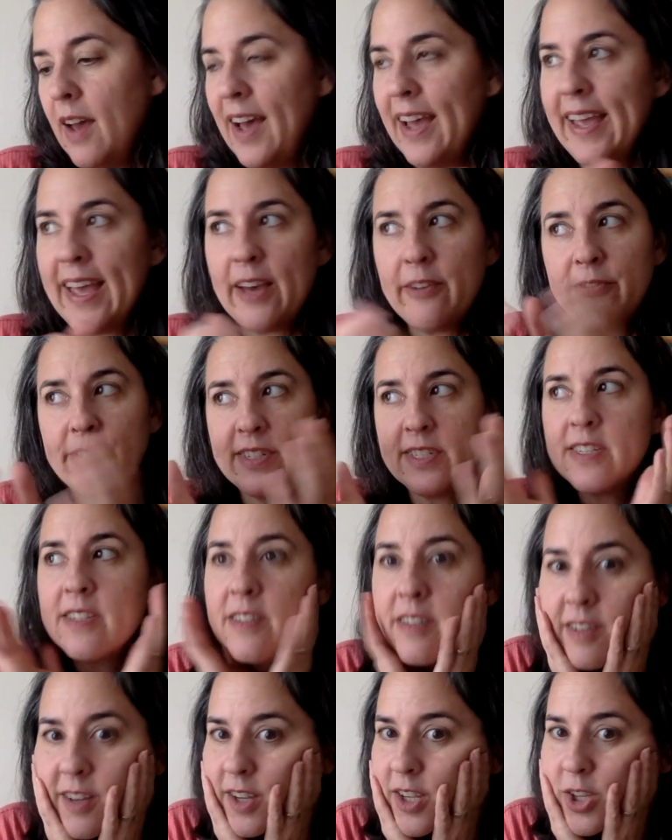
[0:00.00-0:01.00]
I have a,
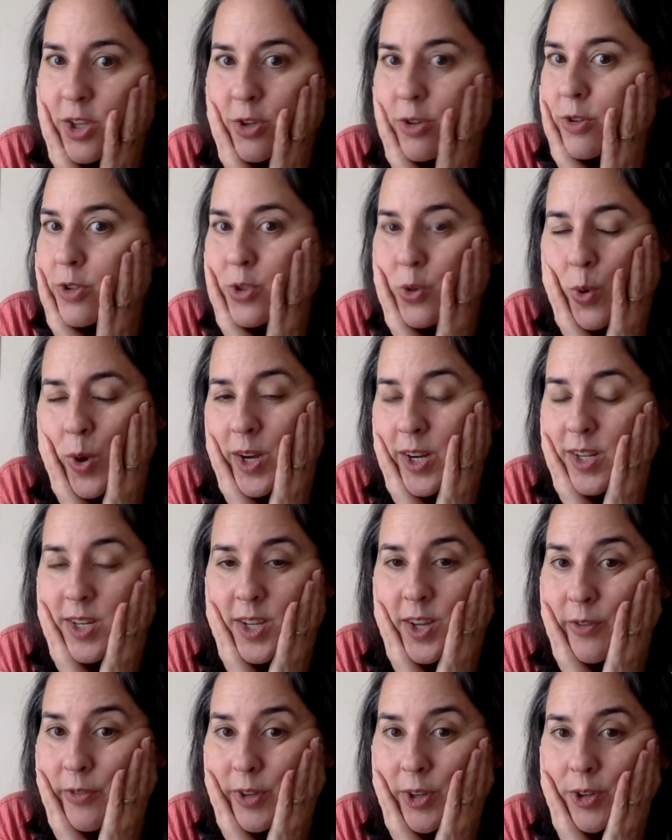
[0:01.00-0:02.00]
a huge
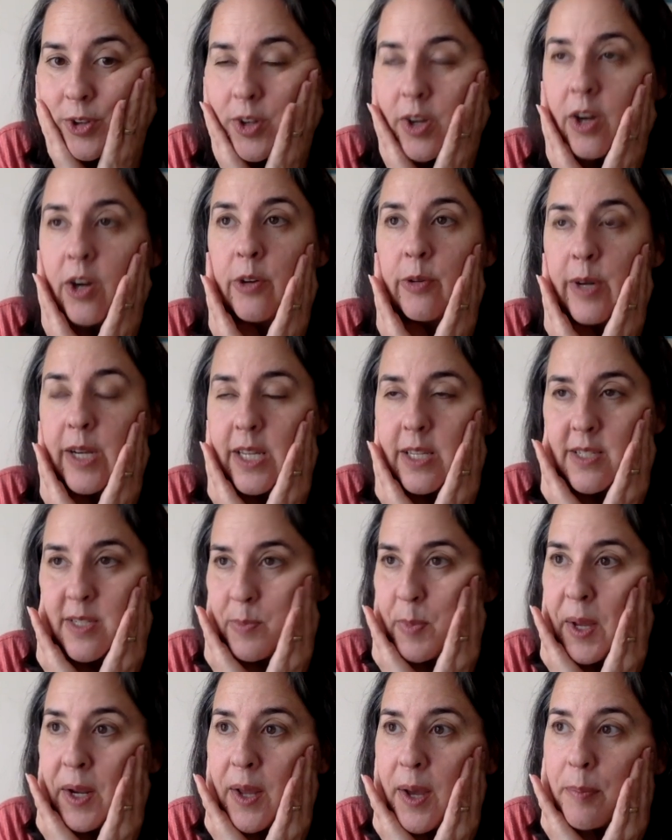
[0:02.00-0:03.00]
quantity of Hilda already
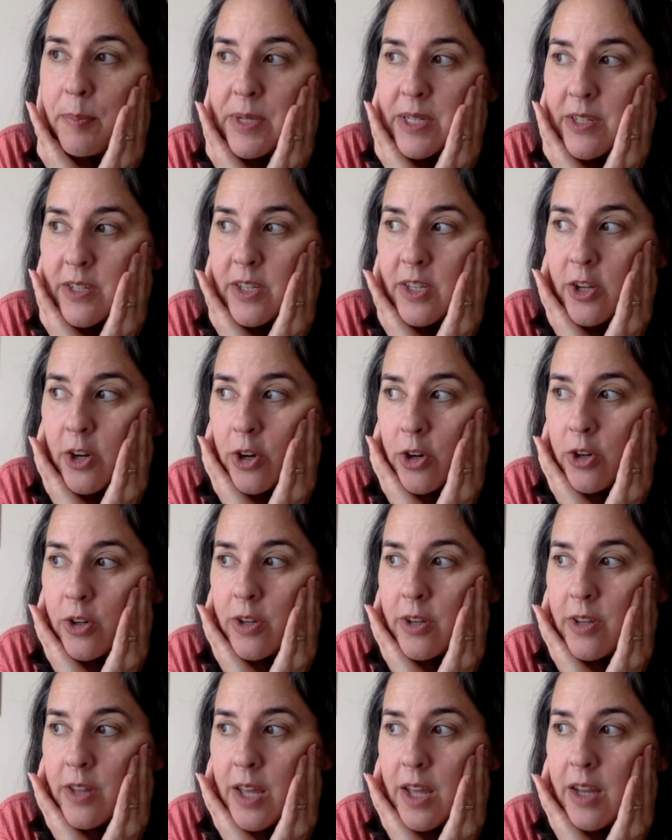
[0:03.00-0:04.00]
spun up into
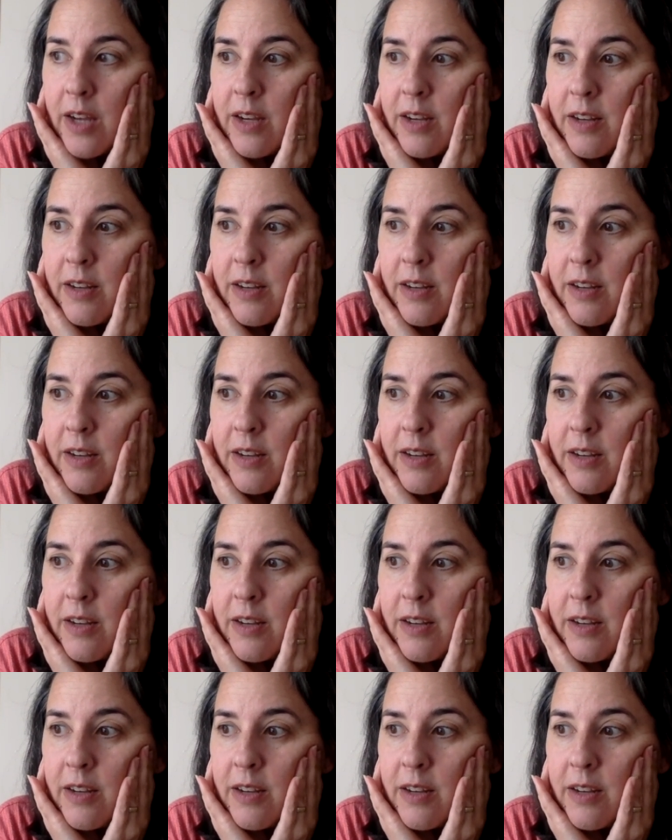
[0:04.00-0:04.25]
yarn that